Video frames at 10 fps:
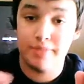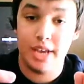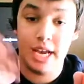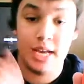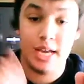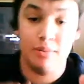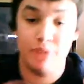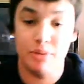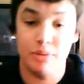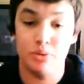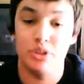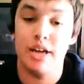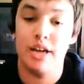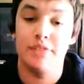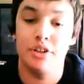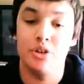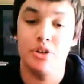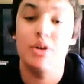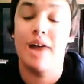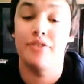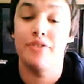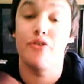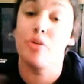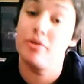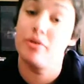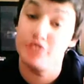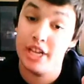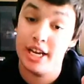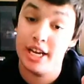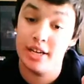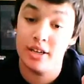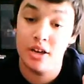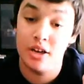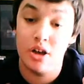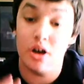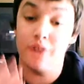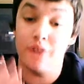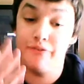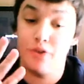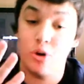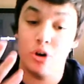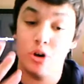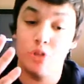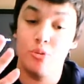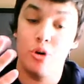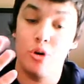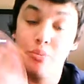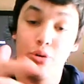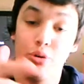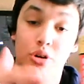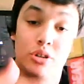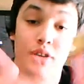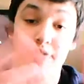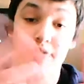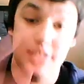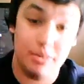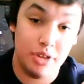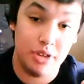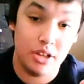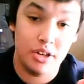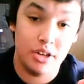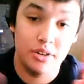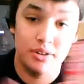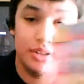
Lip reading: and pretty much what you have to do, you have to form a chain of 4 or more puyos of the same color,